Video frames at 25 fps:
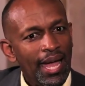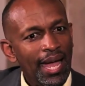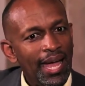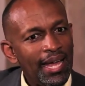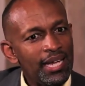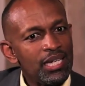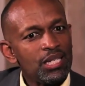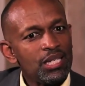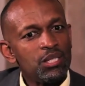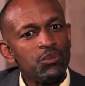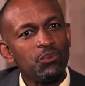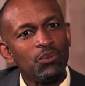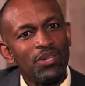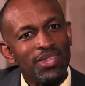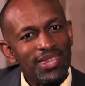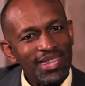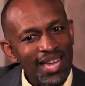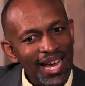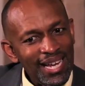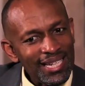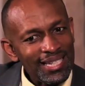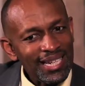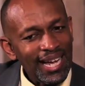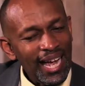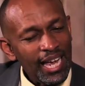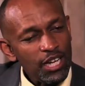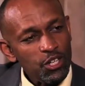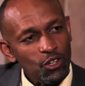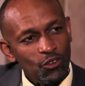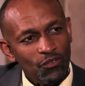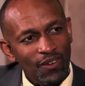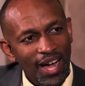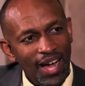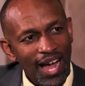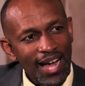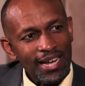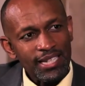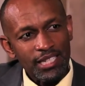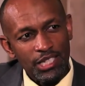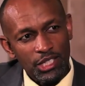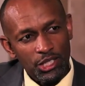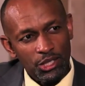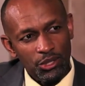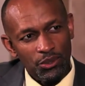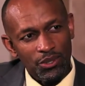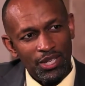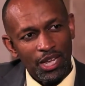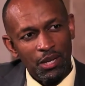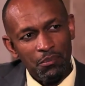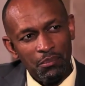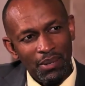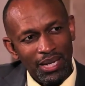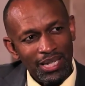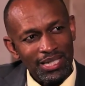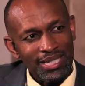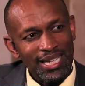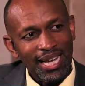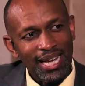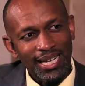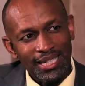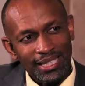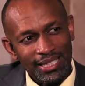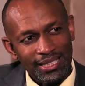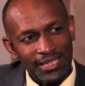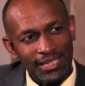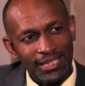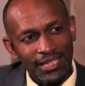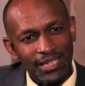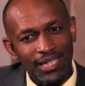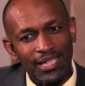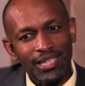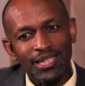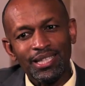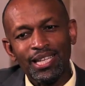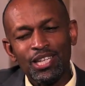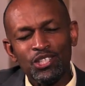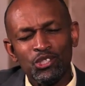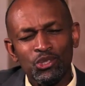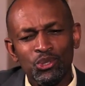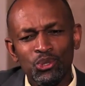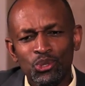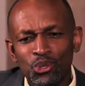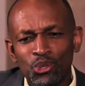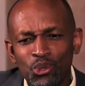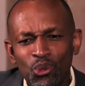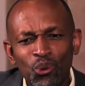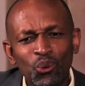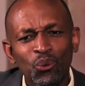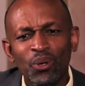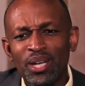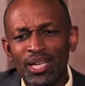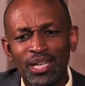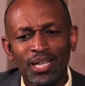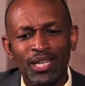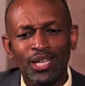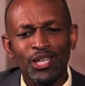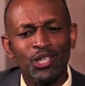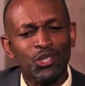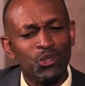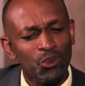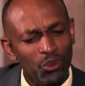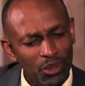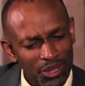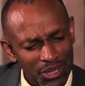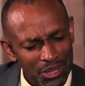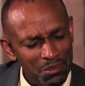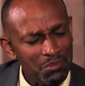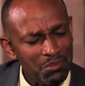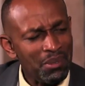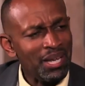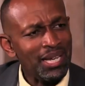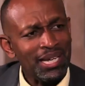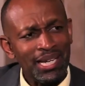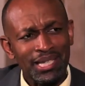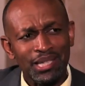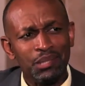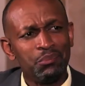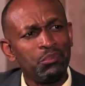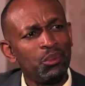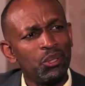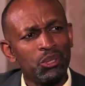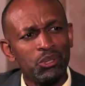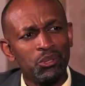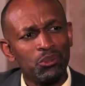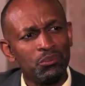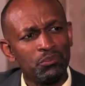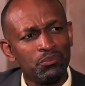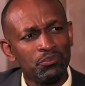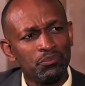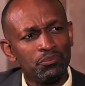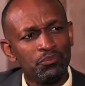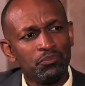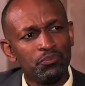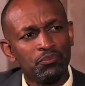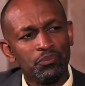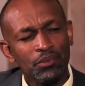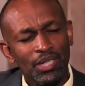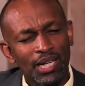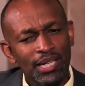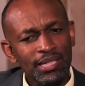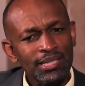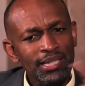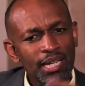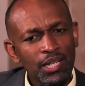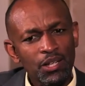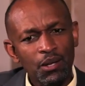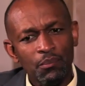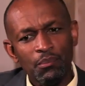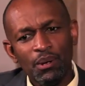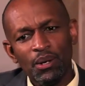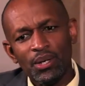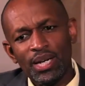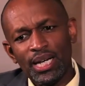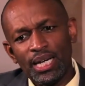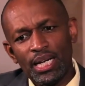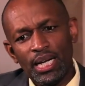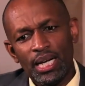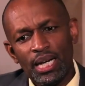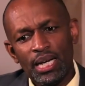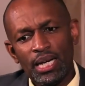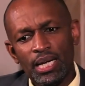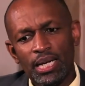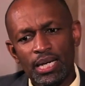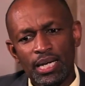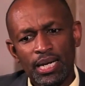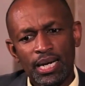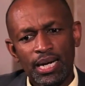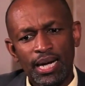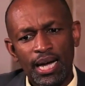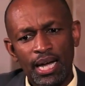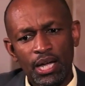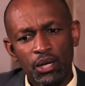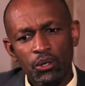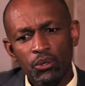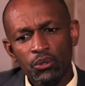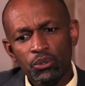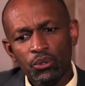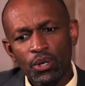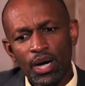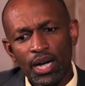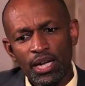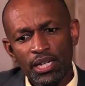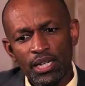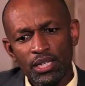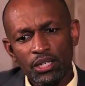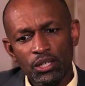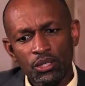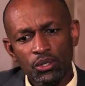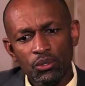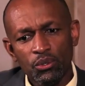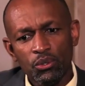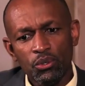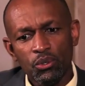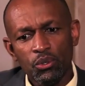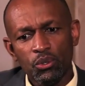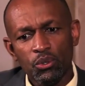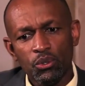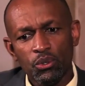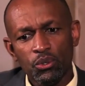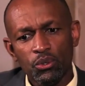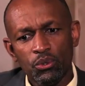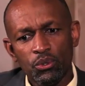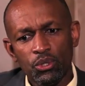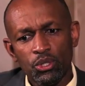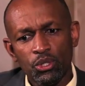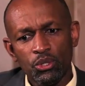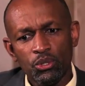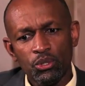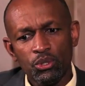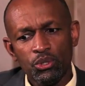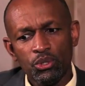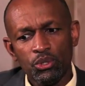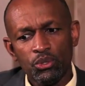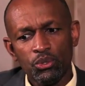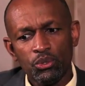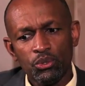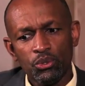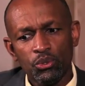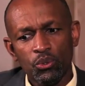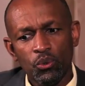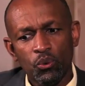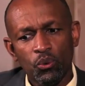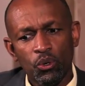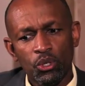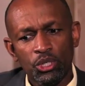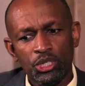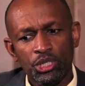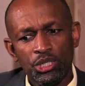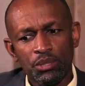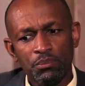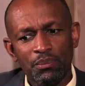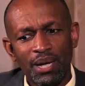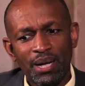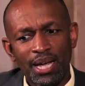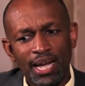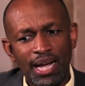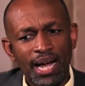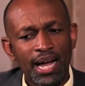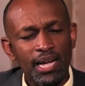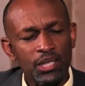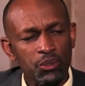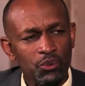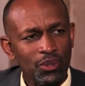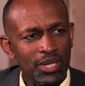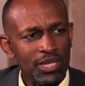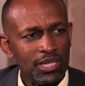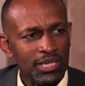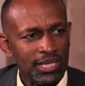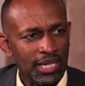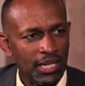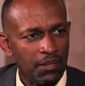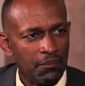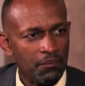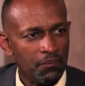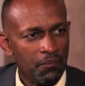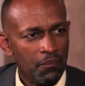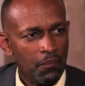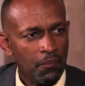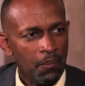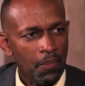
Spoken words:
And with that kind of attitude and mentality, there is no way you will remain at the bottom. I'll tell you about a guy who I knew who used to wash my car at one time.